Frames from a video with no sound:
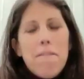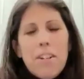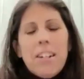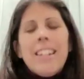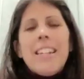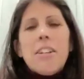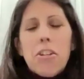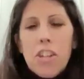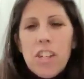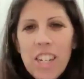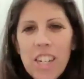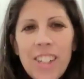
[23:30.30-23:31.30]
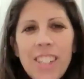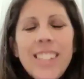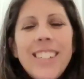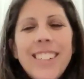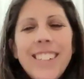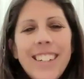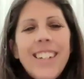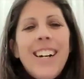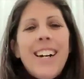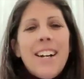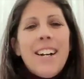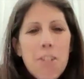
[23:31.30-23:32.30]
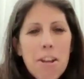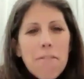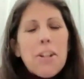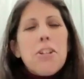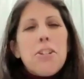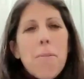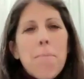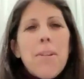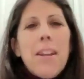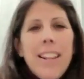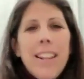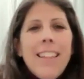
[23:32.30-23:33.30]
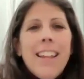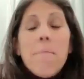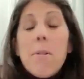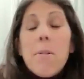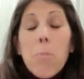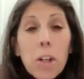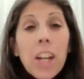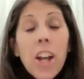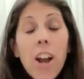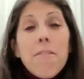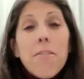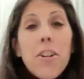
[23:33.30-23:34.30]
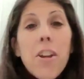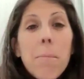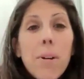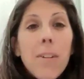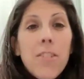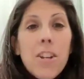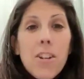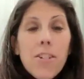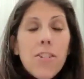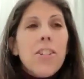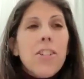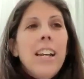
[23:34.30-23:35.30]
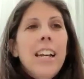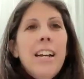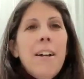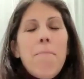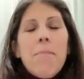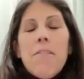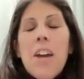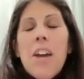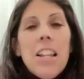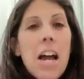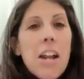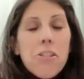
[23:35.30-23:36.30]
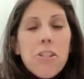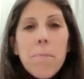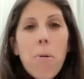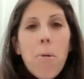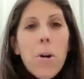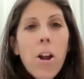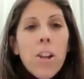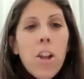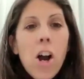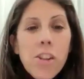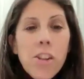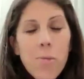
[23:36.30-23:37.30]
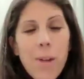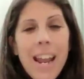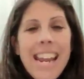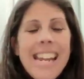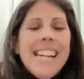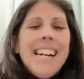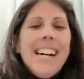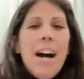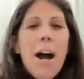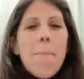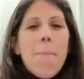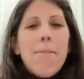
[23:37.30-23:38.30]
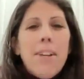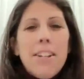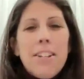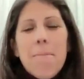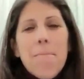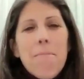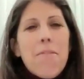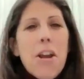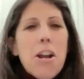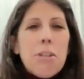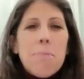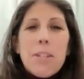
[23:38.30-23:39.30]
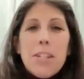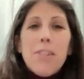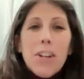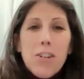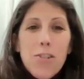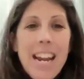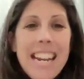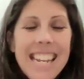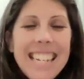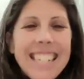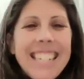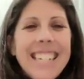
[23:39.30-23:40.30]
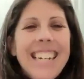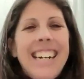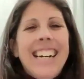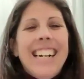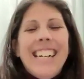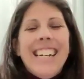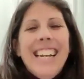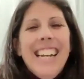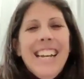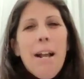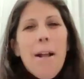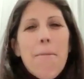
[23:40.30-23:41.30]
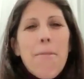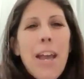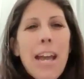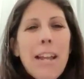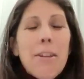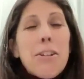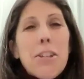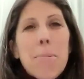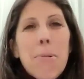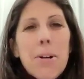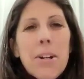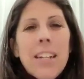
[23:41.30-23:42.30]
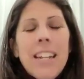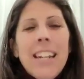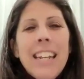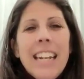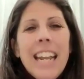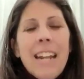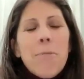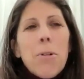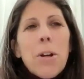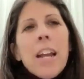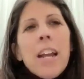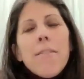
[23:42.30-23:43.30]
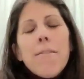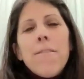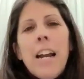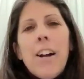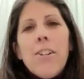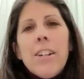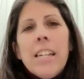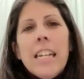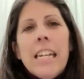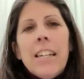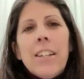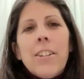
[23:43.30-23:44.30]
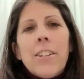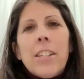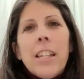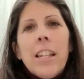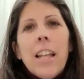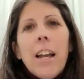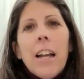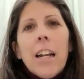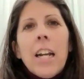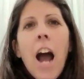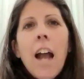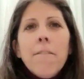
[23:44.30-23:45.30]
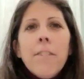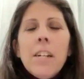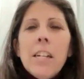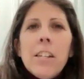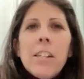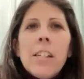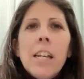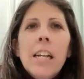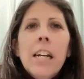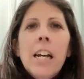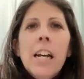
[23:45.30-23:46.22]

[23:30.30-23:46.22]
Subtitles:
Definitely a skill. Definitely something that I've been working on for a number of years. Had a lot of support along the way. I've had some very specific trainings that supported it. And what I have found is confidence